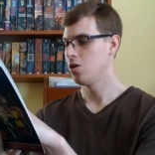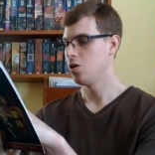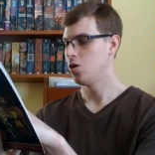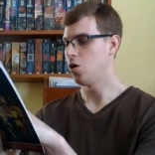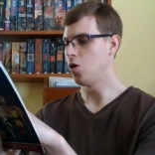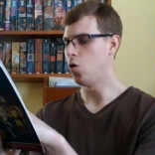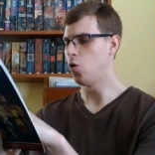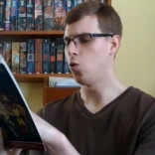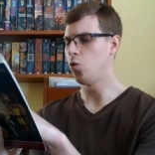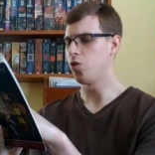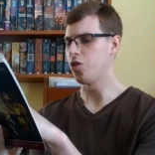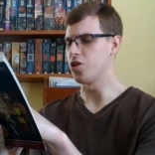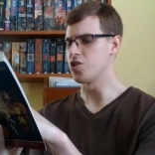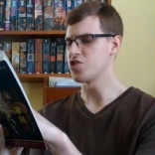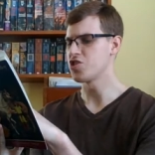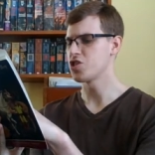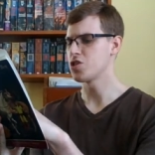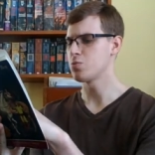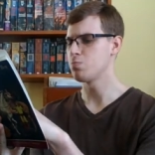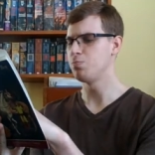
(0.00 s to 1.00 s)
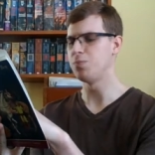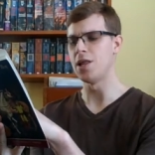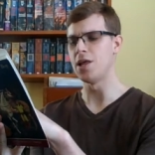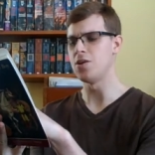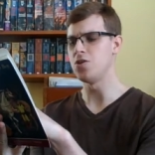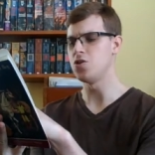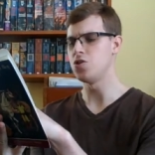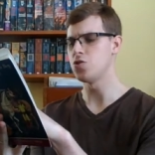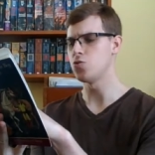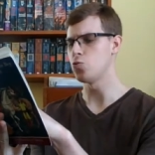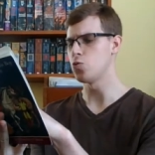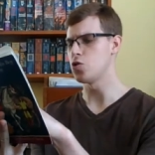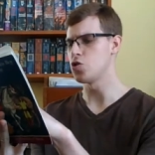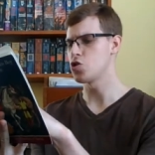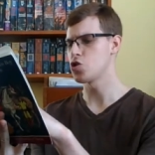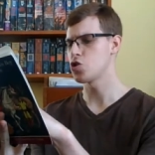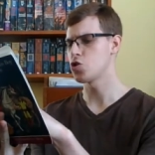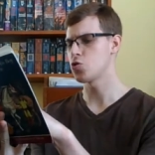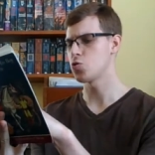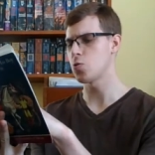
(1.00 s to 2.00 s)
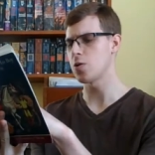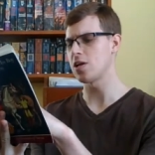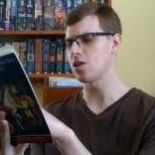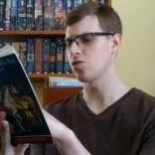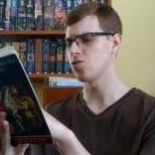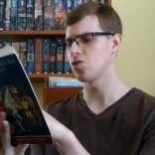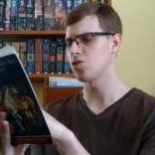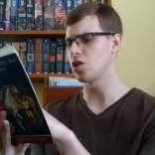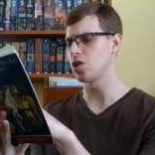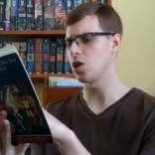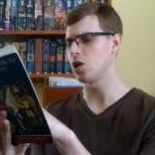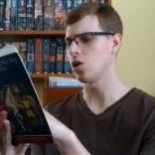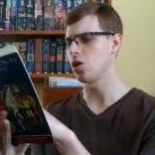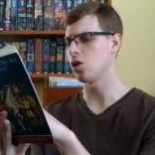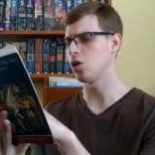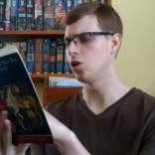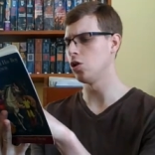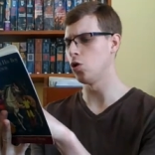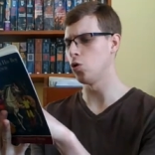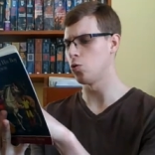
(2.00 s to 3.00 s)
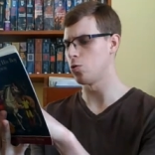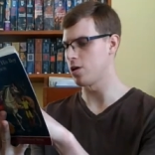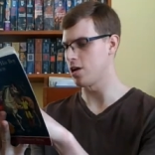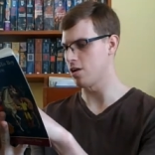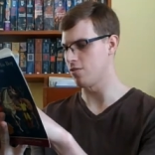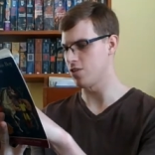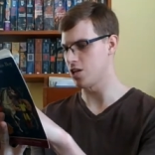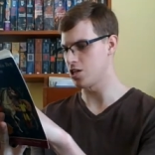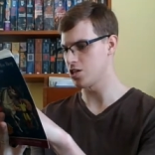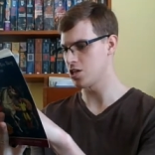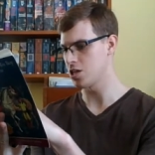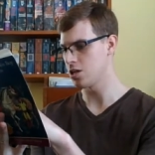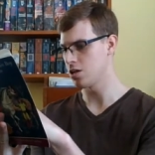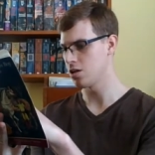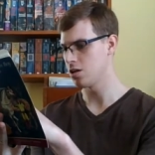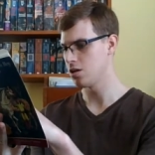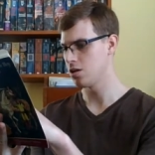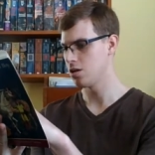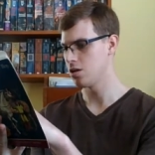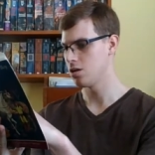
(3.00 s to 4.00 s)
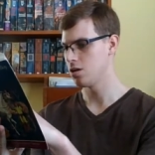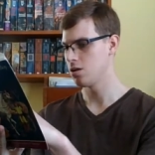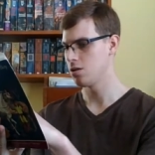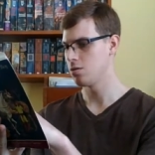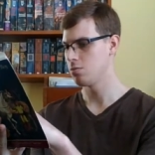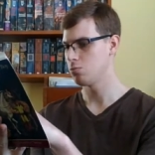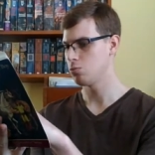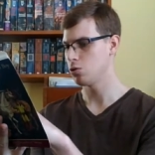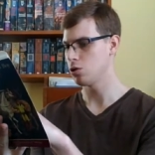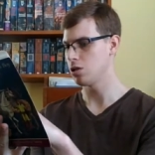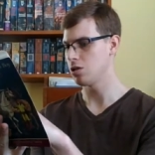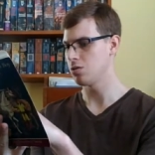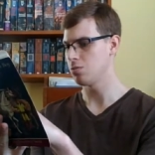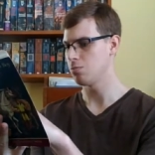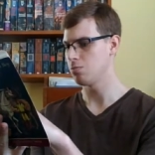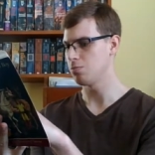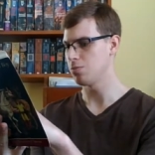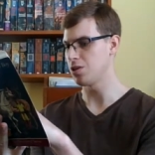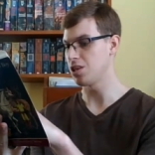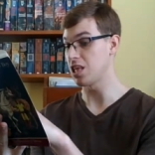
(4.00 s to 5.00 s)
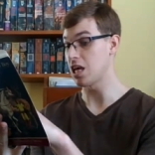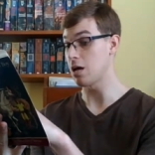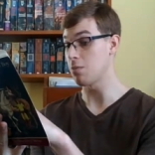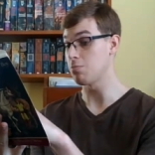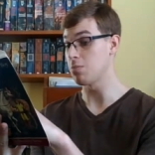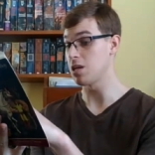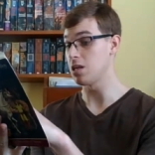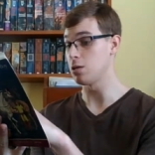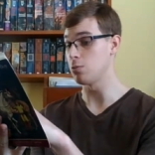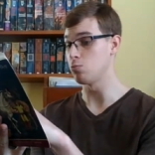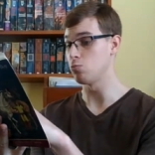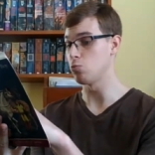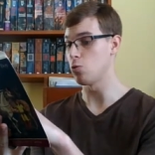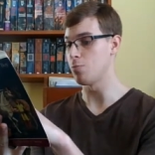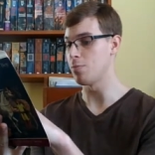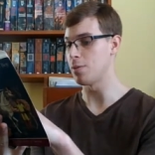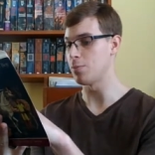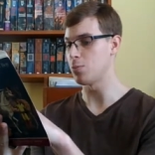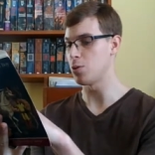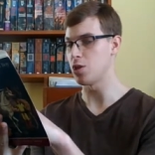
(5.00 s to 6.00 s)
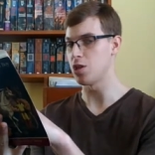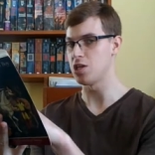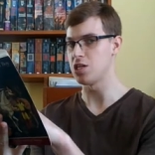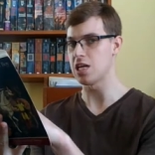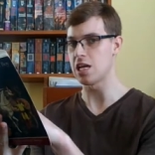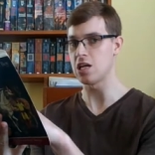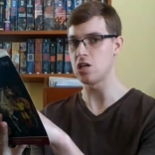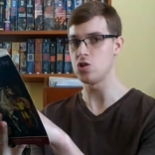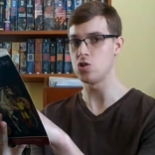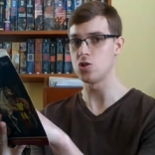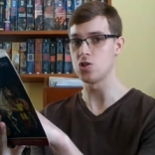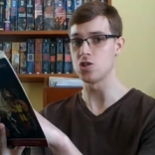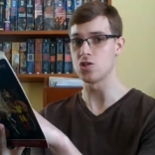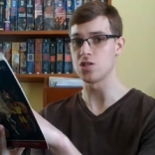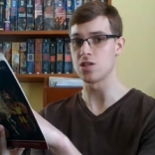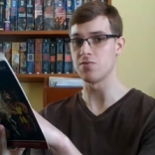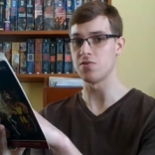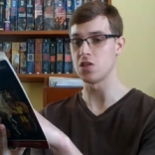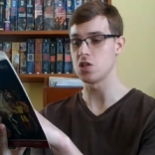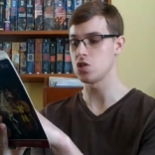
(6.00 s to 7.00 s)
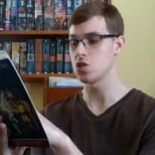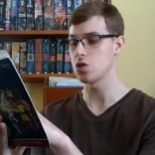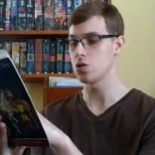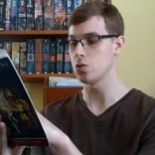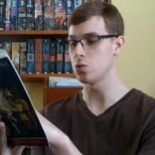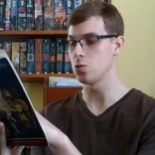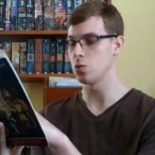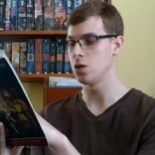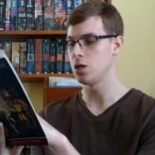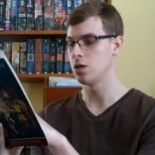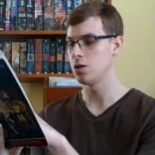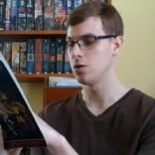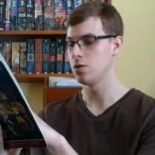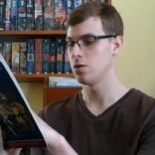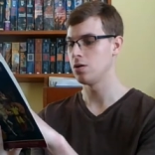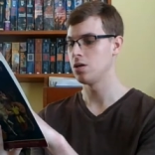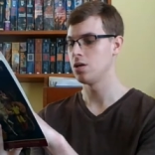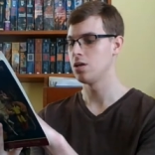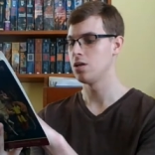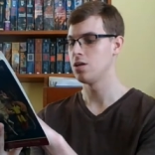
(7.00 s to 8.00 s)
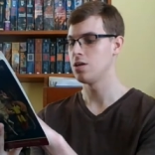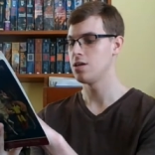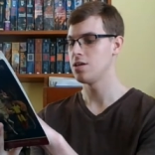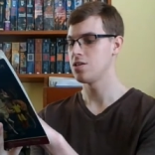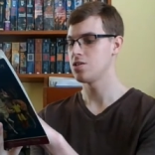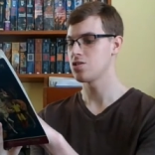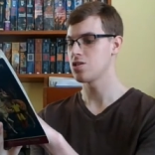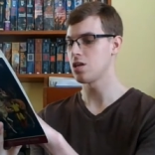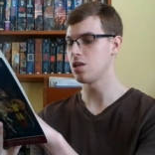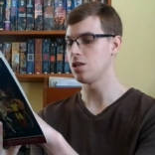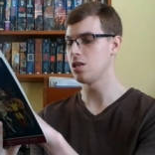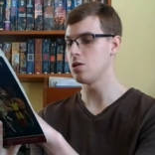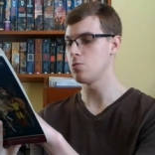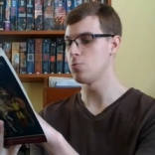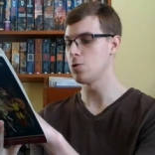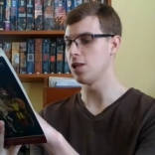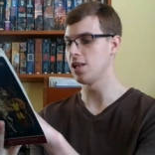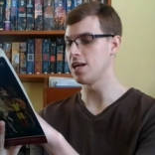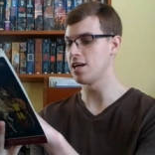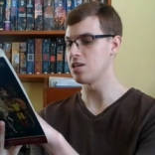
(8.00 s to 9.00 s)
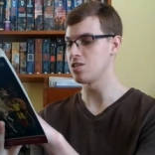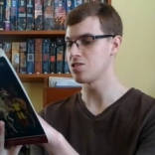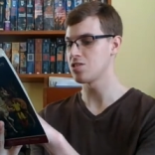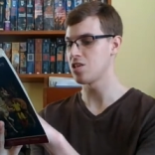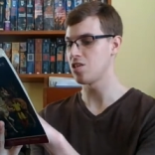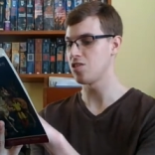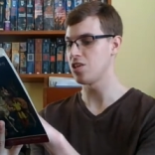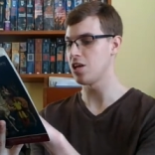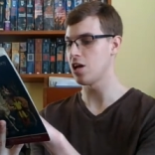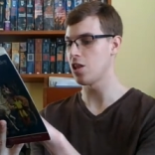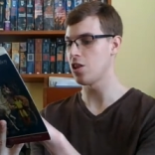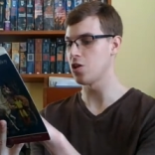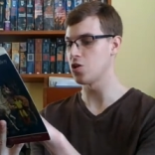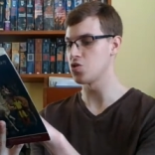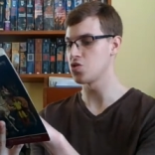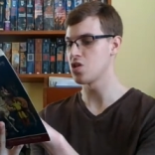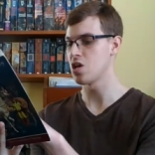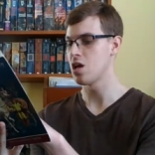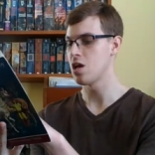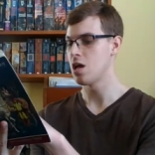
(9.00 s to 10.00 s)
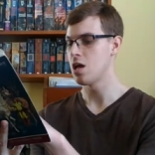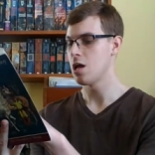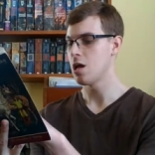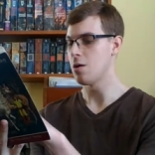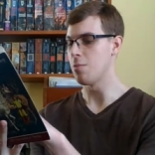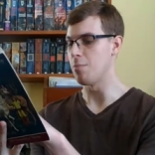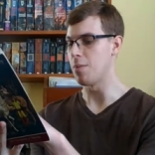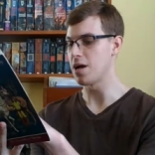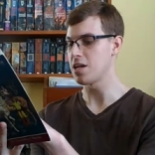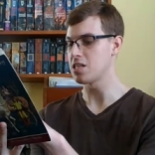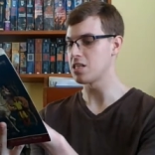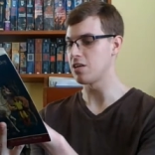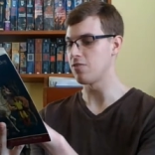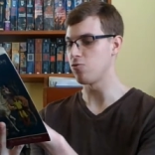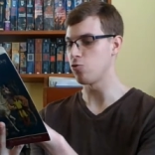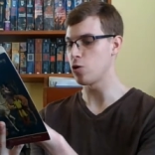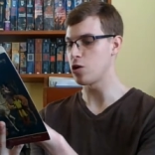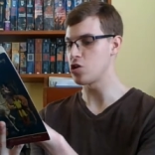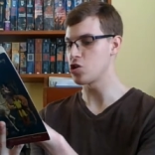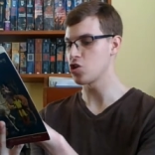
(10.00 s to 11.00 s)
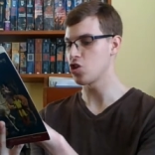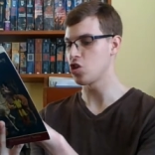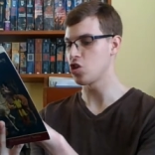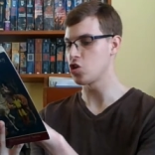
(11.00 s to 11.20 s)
All the splendor and strength and glory of it. But that made him remember the dangers of it too suddenly realized that the others might have reached the